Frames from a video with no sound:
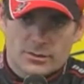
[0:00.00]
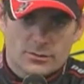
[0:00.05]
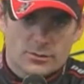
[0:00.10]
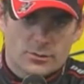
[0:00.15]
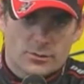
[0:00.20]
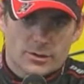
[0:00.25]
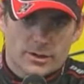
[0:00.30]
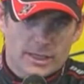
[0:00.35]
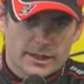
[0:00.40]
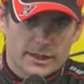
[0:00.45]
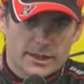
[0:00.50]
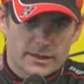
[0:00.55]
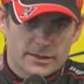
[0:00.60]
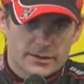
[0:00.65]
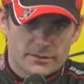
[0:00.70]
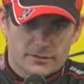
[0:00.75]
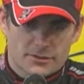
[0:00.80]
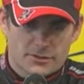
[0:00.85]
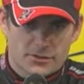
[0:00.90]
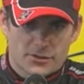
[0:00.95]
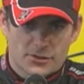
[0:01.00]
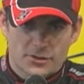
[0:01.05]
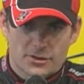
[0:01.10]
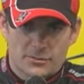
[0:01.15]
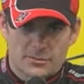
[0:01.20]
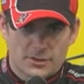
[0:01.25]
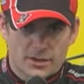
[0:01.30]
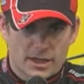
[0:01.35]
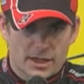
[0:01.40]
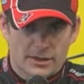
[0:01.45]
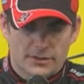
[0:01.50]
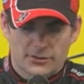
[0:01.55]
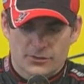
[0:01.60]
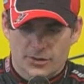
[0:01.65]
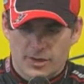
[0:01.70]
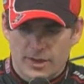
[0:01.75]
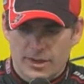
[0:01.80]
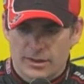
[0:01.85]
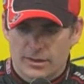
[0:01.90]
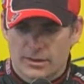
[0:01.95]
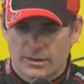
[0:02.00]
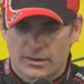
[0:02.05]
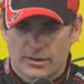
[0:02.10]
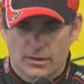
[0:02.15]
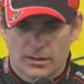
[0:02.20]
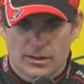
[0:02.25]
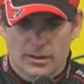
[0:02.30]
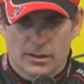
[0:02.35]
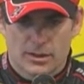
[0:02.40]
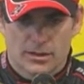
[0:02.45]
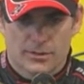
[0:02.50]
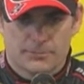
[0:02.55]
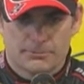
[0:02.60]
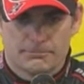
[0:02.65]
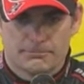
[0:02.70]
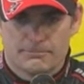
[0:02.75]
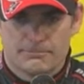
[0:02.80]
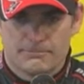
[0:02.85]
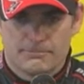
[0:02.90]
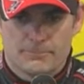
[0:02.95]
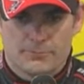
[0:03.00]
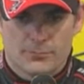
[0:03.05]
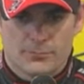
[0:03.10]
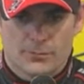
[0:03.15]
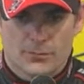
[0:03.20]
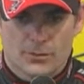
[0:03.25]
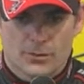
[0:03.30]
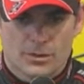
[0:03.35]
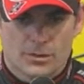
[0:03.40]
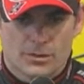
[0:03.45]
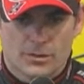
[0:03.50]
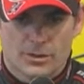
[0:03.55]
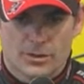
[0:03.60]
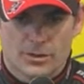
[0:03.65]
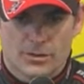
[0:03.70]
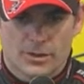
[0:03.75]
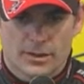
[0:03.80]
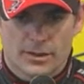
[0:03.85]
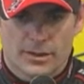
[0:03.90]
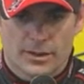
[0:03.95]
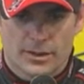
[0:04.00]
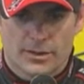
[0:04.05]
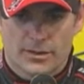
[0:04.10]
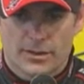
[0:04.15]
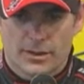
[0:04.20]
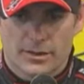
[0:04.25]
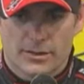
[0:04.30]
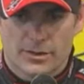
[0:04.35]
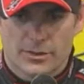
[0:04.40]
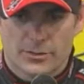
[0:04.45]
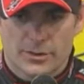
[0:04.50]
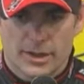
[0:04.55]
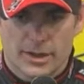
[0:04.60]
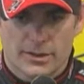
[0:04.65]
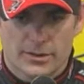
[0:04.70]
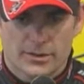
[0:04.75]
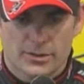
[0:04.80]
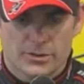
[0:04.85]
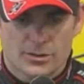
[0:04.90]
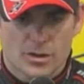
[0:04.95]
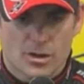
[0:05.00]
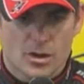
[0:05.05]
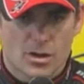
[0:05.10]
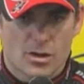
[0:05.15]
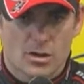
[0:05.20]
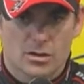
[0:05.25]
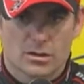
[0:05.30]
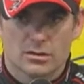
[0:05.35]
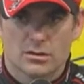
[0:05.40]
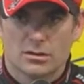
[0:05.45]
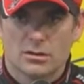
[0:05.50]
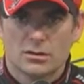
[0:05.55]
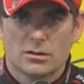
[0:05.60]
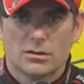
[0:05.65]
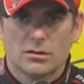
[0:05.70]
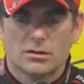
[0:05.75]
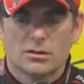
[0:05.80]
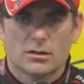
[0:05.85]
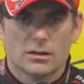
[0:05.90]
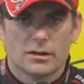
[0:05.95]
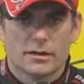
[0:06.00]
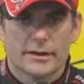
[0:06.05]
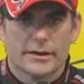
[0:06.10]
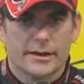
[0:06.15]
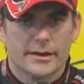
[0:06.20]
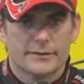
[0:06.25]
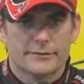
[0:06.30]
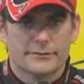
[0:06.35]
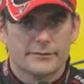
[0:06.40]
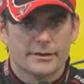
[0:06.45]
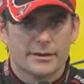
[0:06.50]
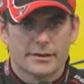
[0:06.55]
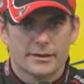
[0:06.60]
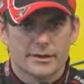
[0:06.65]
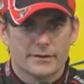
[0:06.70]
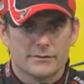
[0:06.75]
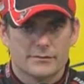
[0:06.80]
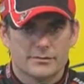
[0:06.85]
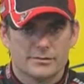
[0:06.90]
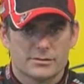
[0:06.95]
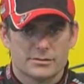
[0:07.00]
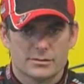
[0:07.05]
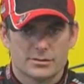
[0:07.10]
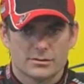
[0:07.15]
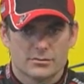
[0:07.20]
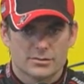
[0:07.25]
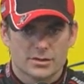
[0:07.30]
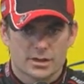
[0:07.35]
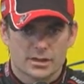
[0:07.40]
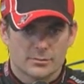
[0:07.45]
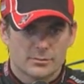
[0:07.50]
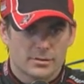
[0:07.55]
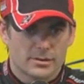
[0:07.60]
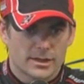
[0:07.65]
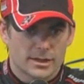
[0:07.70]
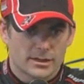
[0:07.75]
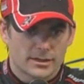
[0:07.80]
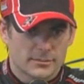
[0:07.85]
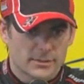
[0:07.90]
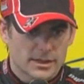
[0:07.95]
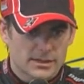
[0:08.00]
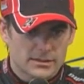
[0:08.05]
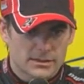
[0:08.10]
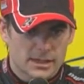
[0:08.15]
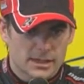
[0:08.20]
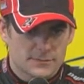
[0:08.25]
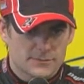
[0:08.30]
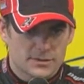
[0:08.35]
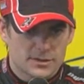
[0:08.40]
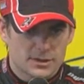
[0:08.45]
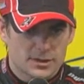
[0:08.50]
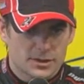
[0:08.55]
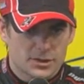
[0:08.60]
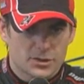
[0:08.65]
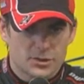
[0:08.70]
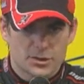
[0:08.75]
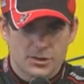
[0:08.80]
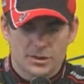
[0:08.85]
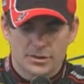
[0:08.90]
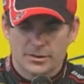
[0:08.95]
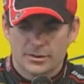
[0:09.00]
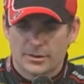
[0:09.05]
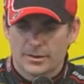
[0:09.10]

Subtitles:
when I got into third behind Greg, I knew we had a good car, and I was trying to put down the best laps that I could,